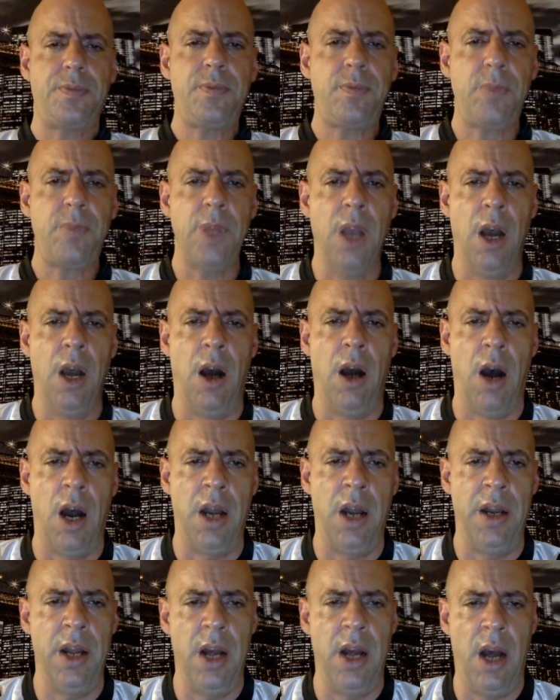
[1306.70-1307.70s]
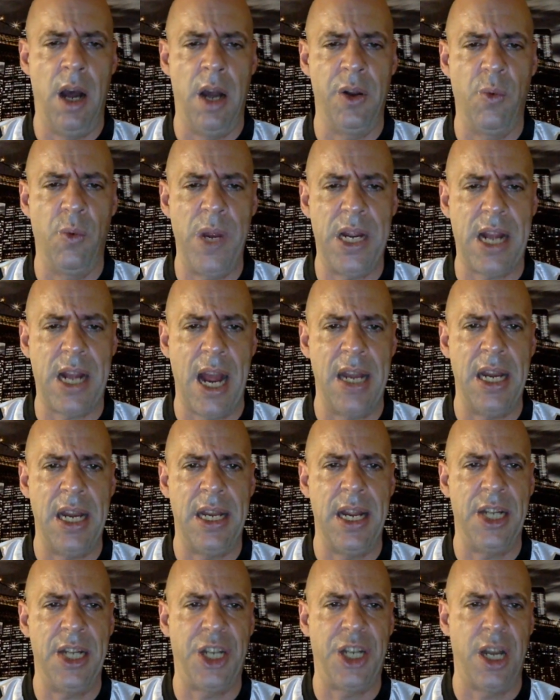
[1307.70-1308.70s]
on the weekend
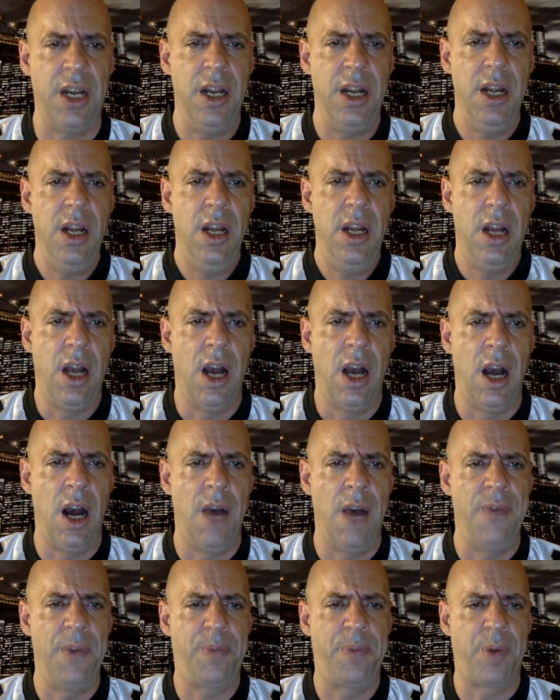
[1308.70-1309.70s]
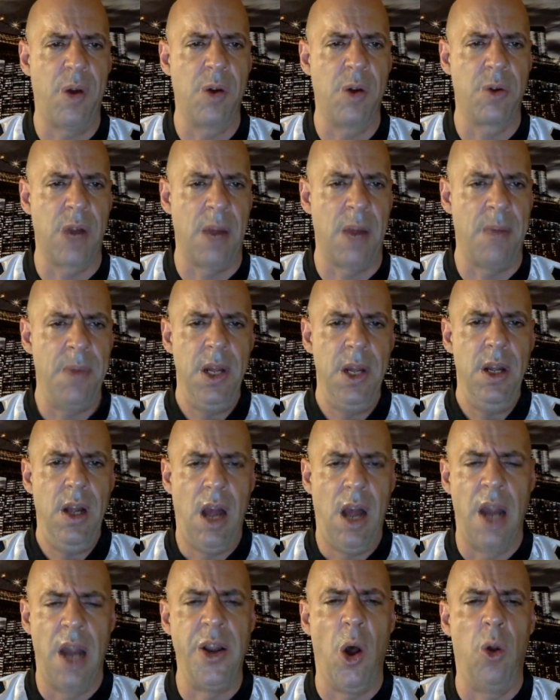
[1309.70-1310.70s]
edition of the program.
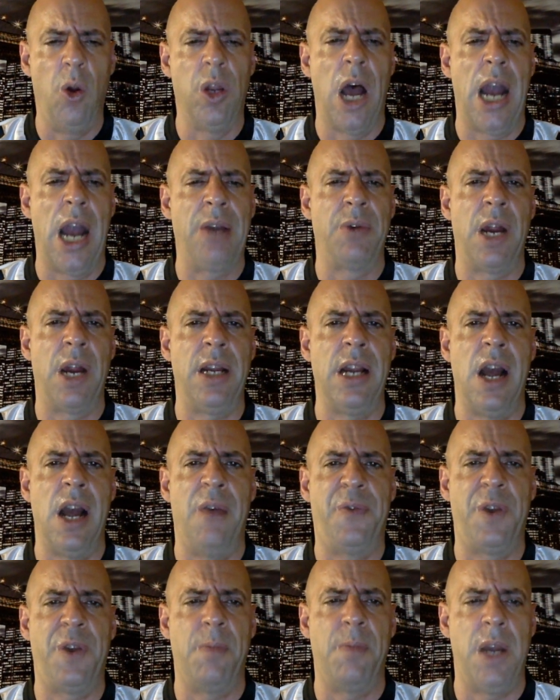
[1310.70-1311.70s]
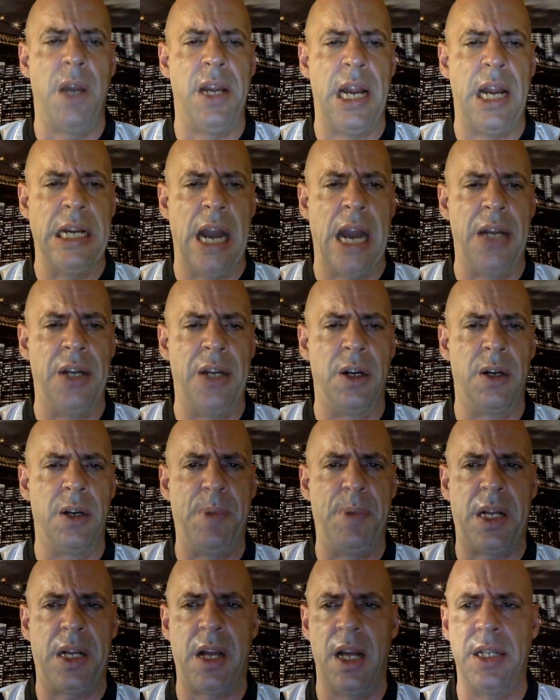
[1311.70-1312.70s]
No line right now for the Monday Nighter
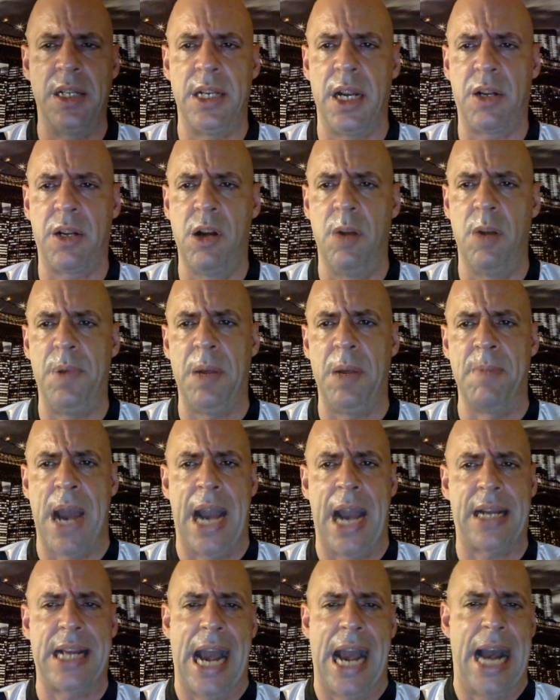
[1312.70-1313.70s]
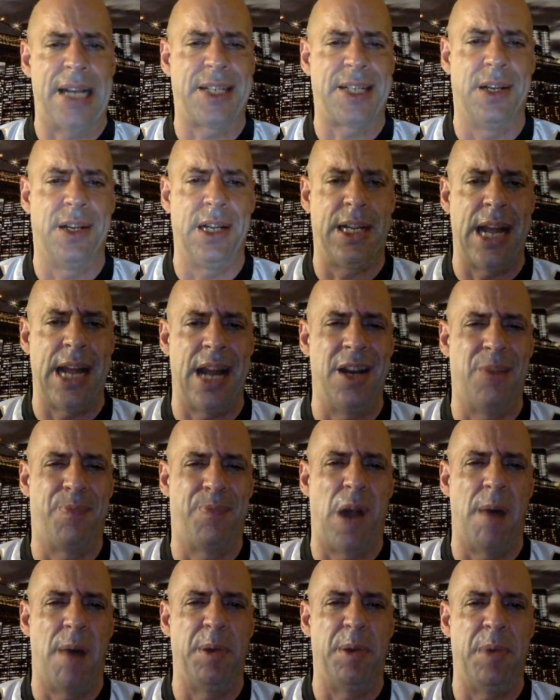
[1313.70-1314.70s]
because it could be Matt Castle again. It'll
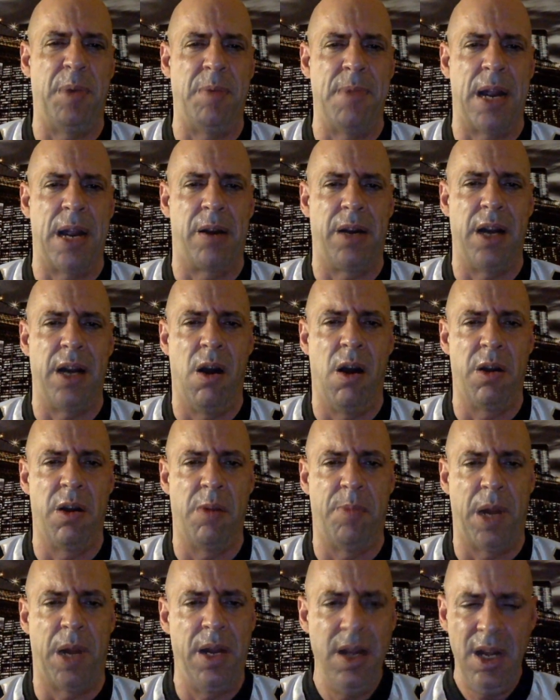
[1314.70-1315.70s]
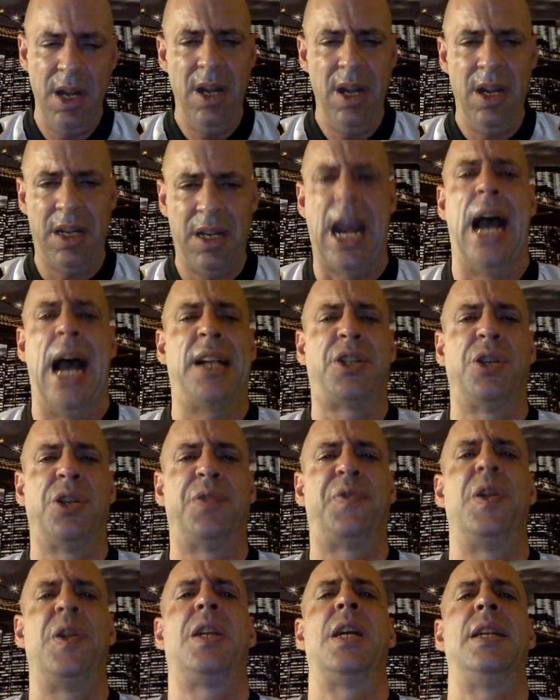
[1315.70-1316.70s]
probably be Mariota, but Castle's
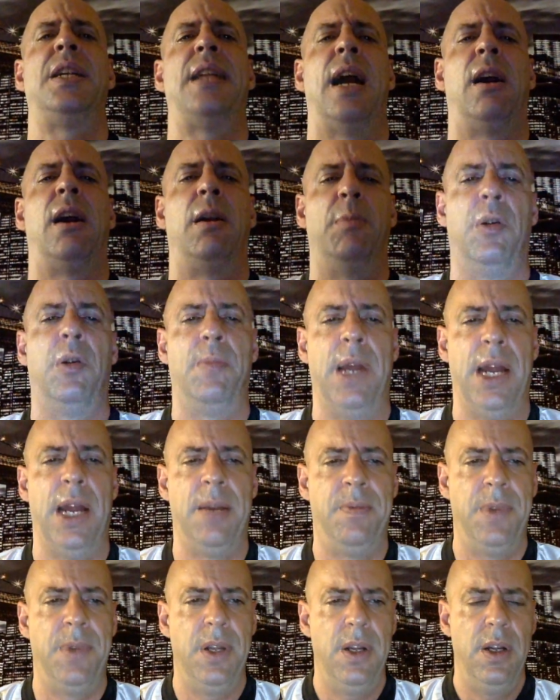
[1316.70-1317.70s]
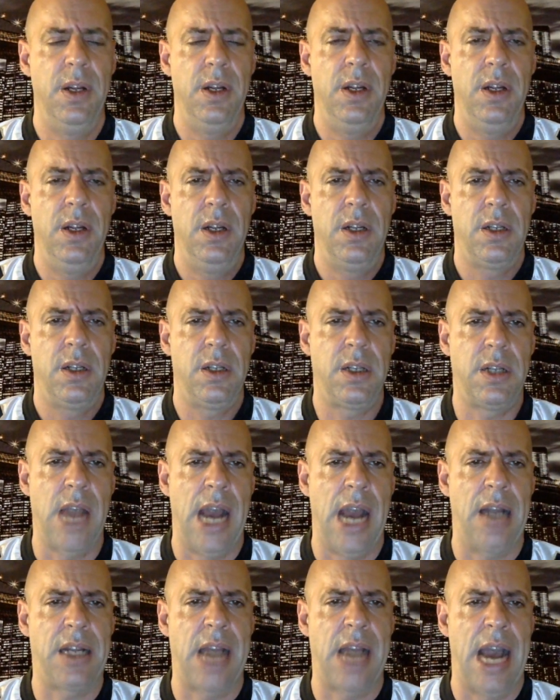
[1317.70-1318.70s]
freaking terrible, man.
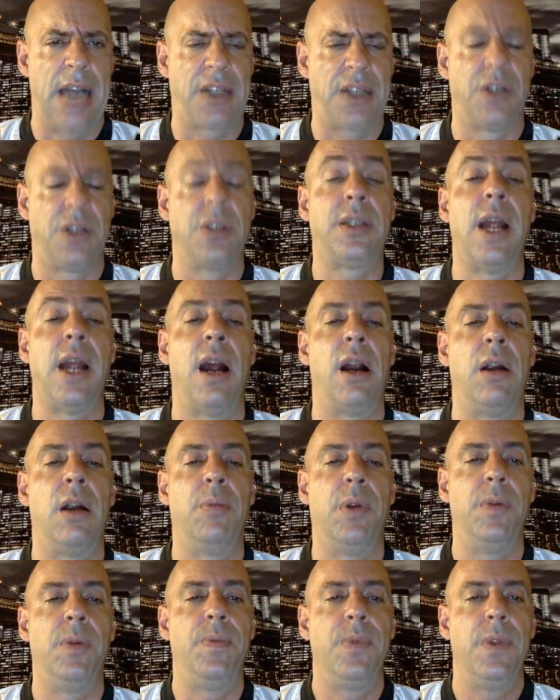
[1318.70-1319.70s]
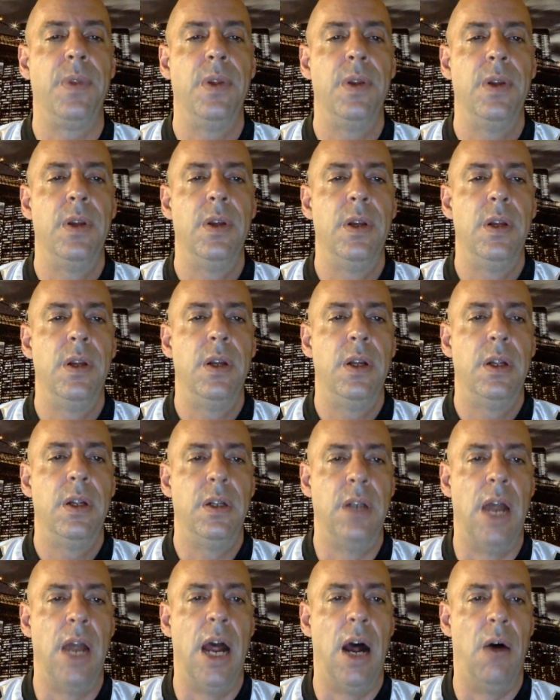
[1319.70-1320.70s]
Castle's terrible.
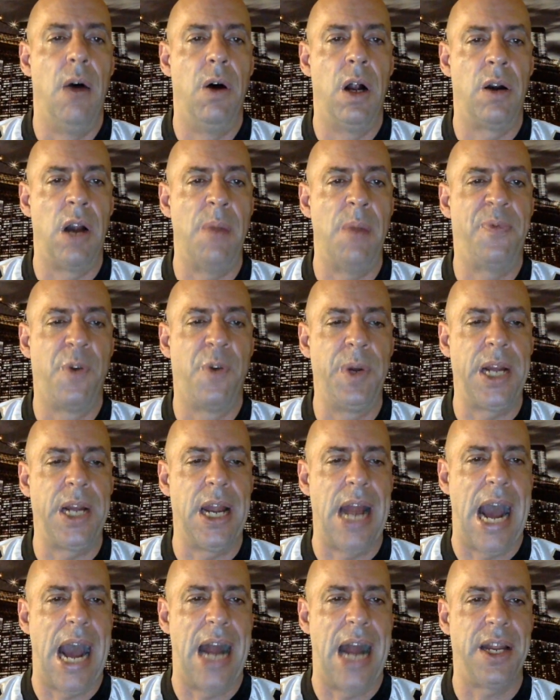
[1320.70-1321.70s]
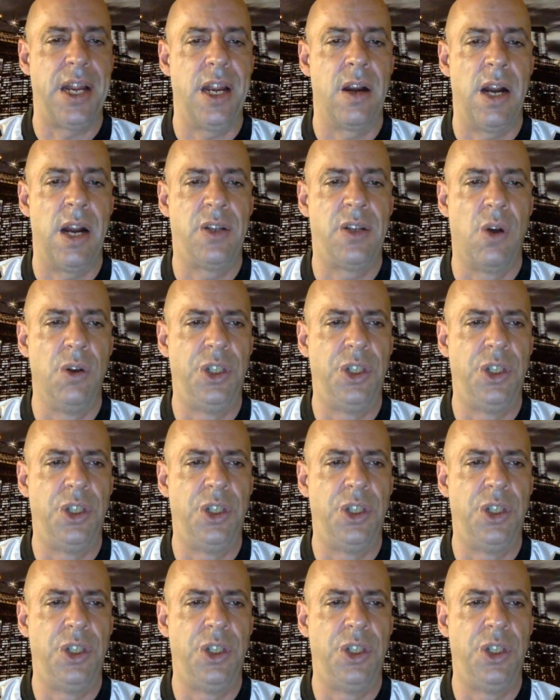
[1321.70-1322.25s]
Now, all right, before we get out of here, I told you